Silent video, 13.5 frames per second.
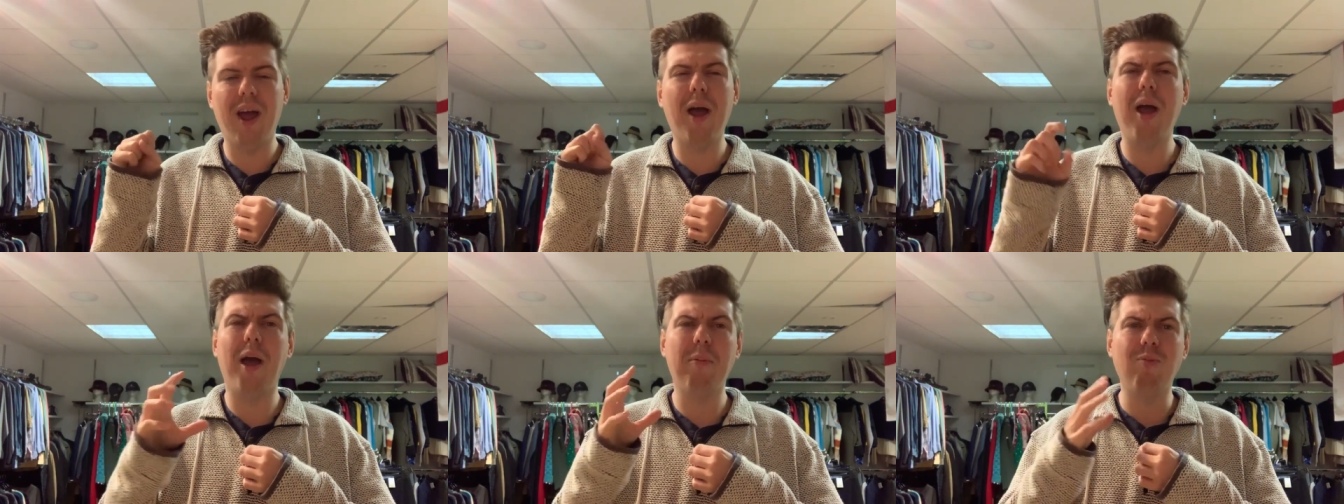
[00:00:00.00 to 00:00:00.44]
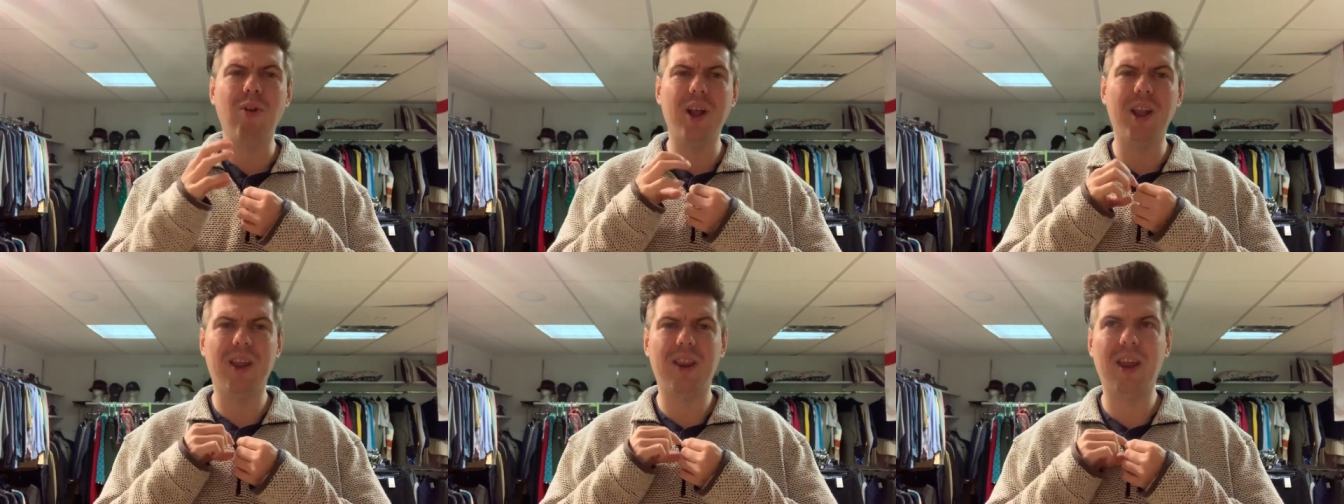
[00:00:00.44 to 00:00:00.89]
I'm
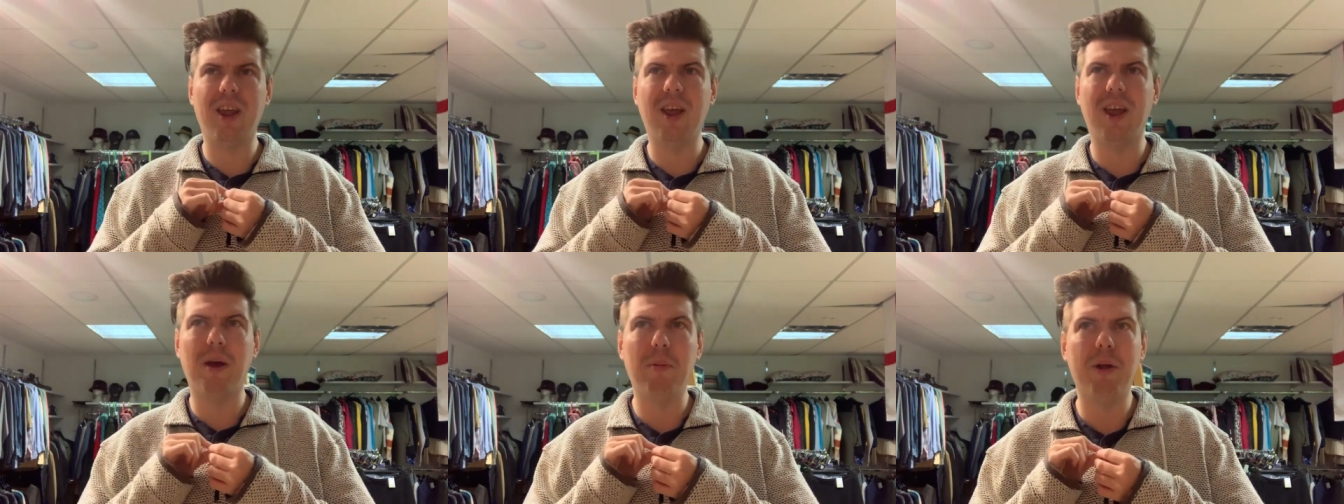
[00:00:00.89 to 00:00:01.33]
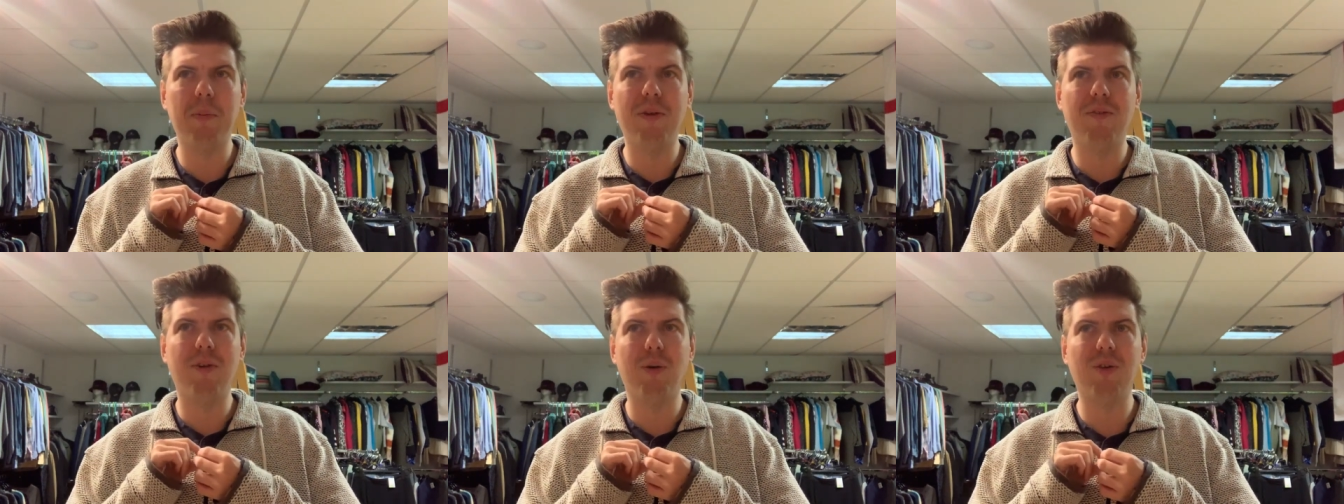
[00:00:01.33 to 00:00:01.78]
really thinking I'm going to
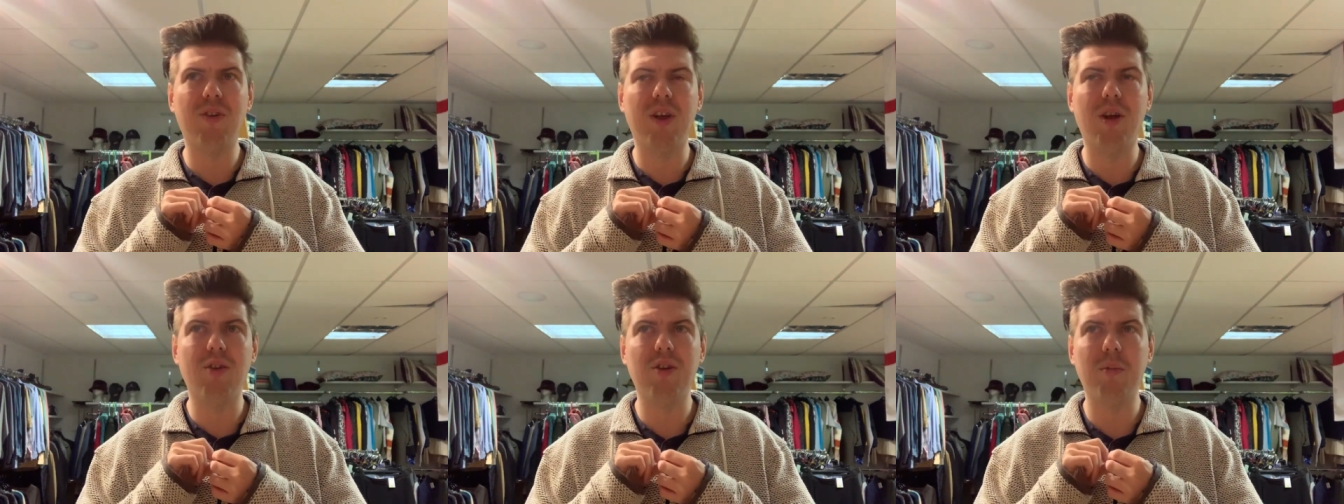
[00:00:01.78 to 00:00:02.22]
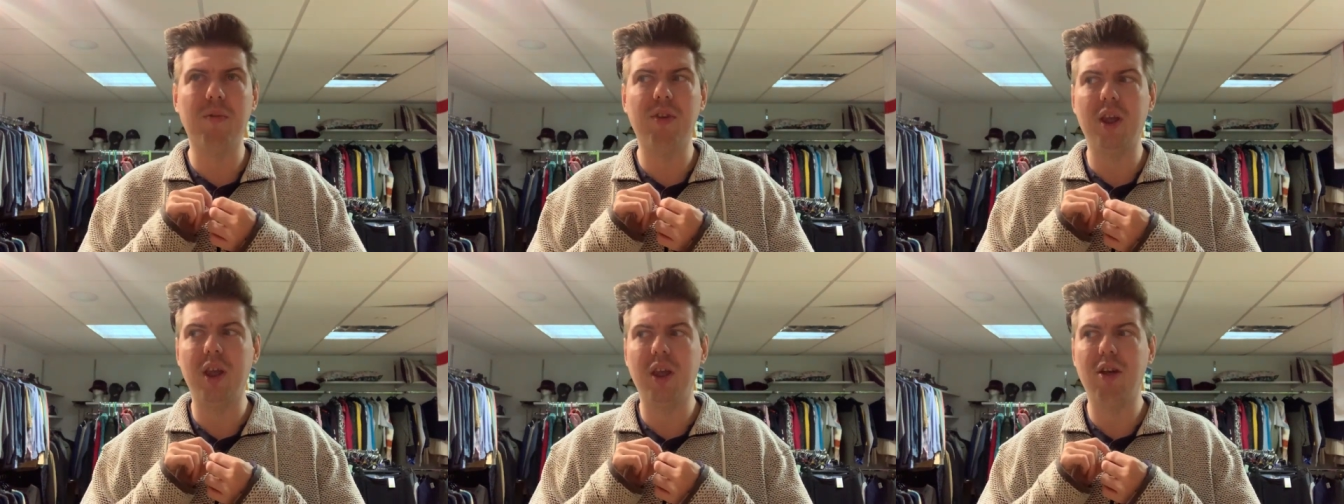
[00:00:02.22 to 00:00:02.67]
be focusing on some
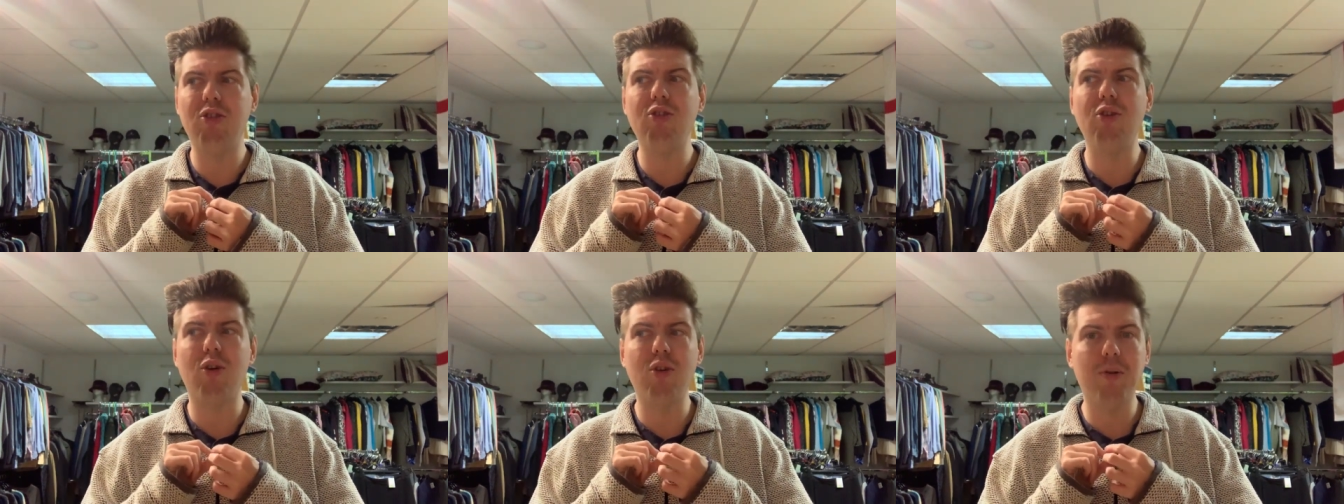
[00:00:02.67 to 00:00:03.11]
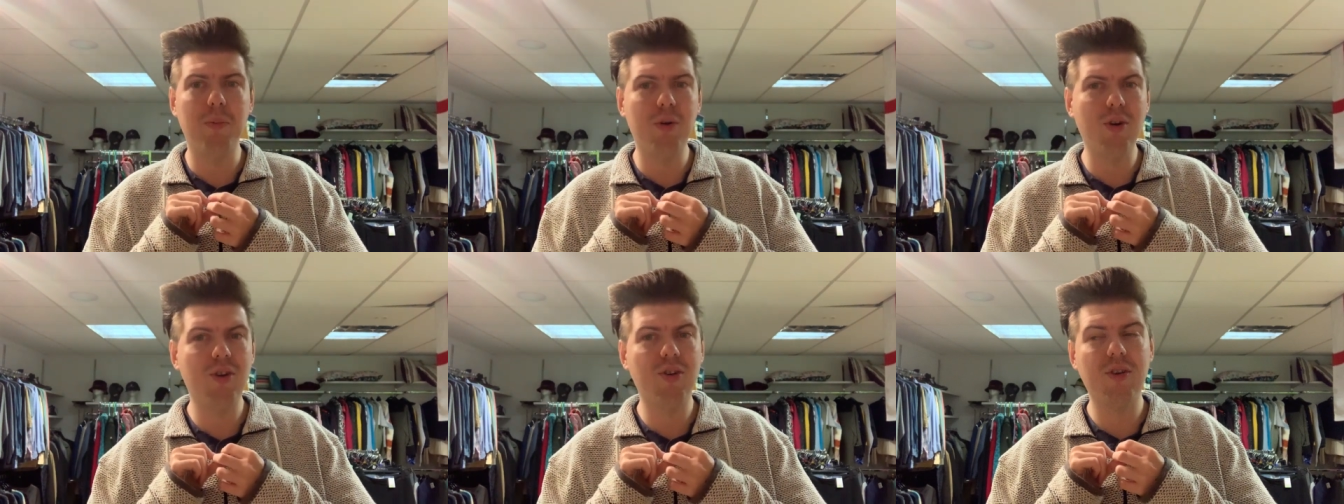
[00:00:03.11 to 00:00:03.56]
of the shorter
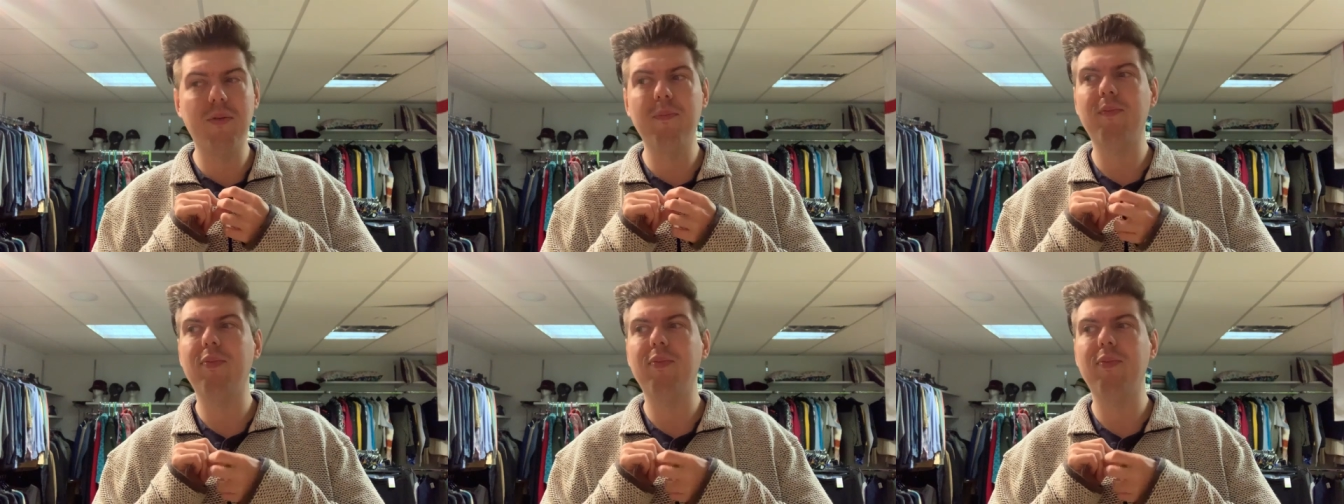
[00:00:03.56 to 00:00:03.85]
books.